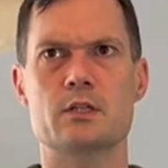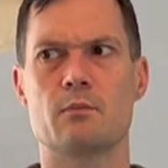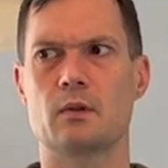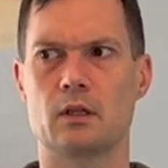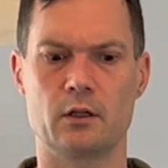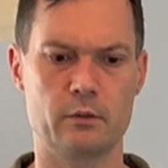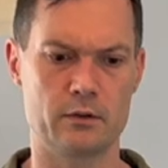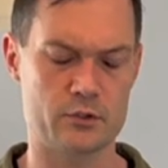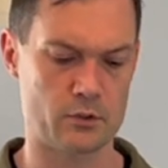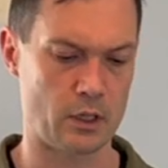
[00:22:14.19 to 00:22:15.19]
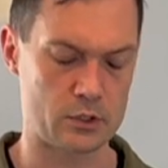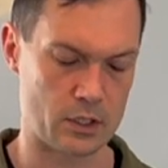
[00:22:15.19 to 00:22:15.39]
something load of stretch.